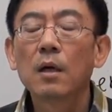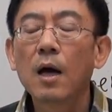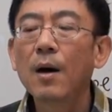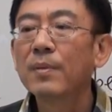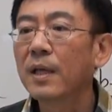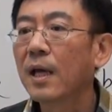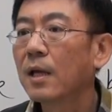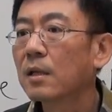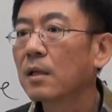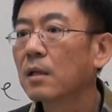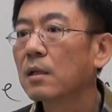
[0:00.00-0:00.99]
obligated,
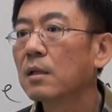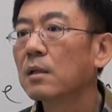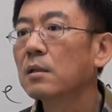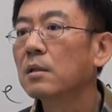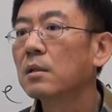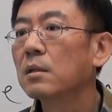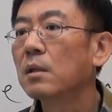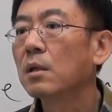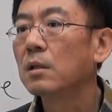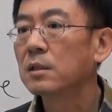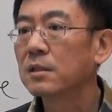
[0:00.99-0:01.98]

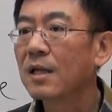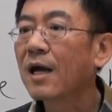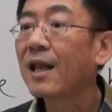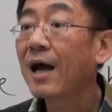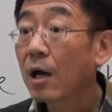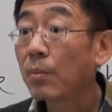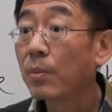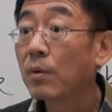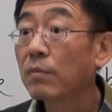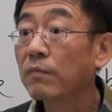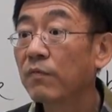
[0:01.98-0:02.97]
is not
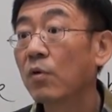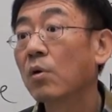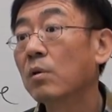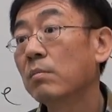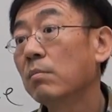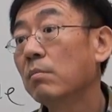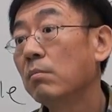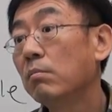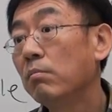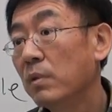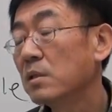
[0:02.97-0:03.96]
liable for
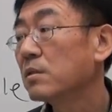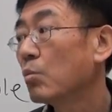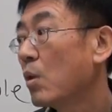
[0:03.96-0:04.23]
Ms.